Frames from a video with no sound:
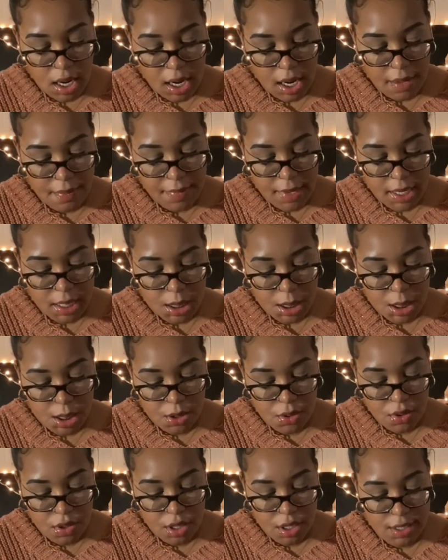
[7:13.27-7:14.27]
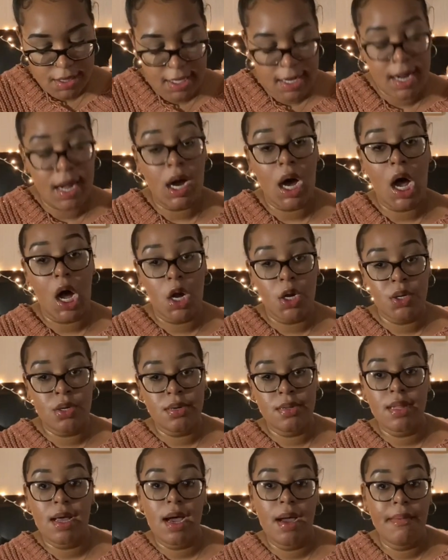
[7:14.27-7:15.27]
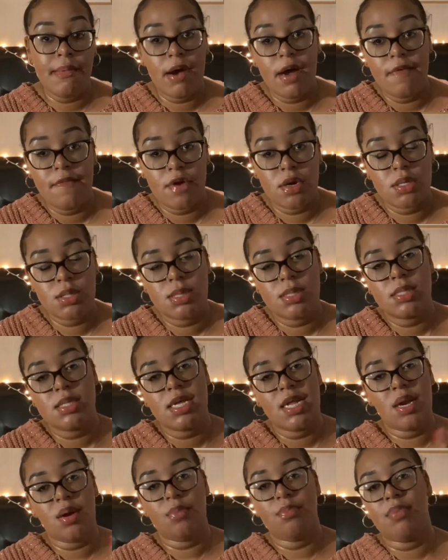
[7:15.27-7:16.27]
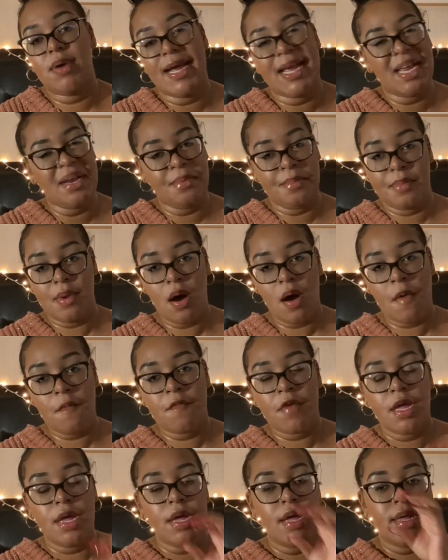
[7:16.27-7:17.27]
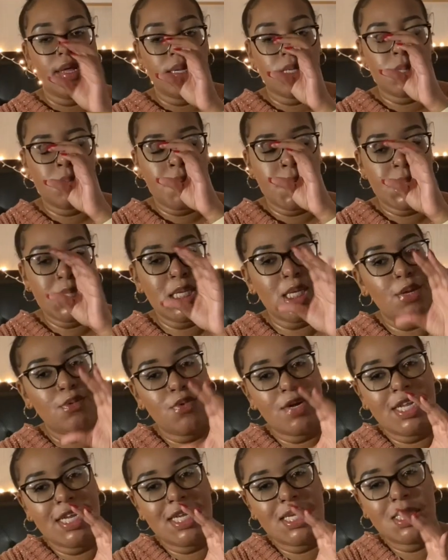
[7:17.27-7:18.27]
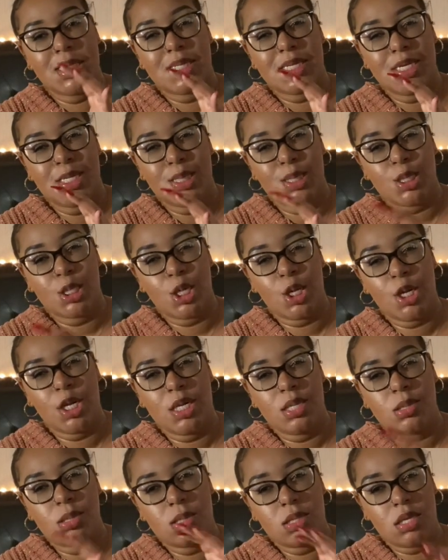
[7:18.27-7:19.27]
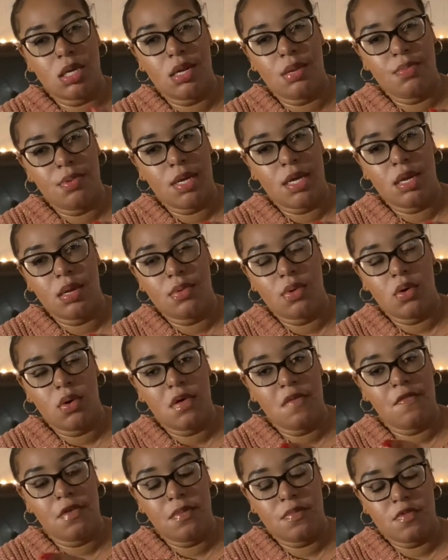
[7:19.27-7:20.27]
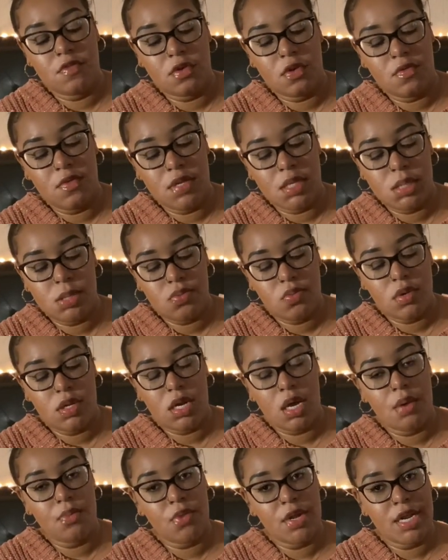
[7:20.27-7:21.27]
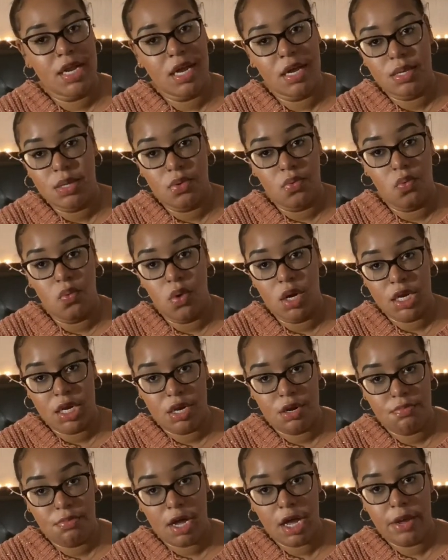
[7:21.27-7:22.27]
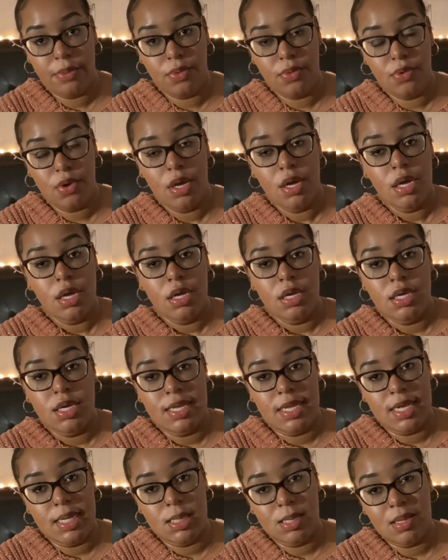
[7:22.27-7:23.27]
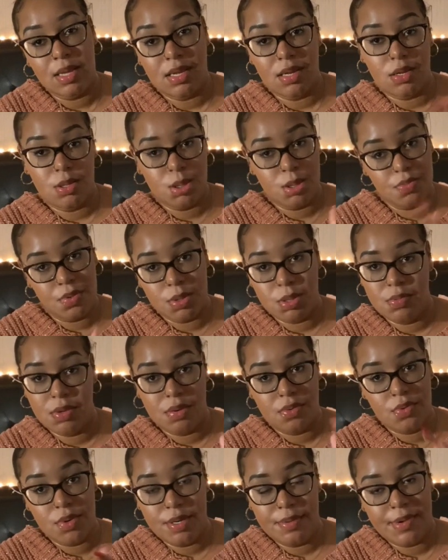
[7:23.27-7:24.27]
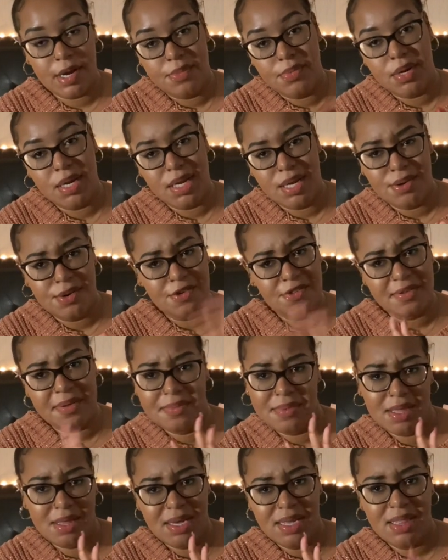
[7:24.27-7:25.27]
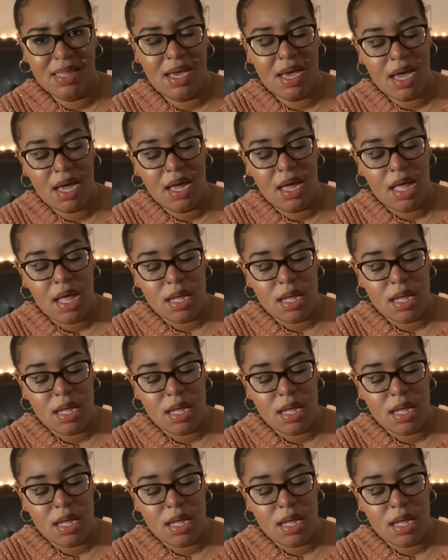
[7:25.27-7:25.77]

I make sure that I underline my verses and I bracket them off, especially when it's a certain study plan I'm going from. So this one, I'm reading out the 1 year Bible, and that's like you're supposed to be able to read the Bible in a year or something like that.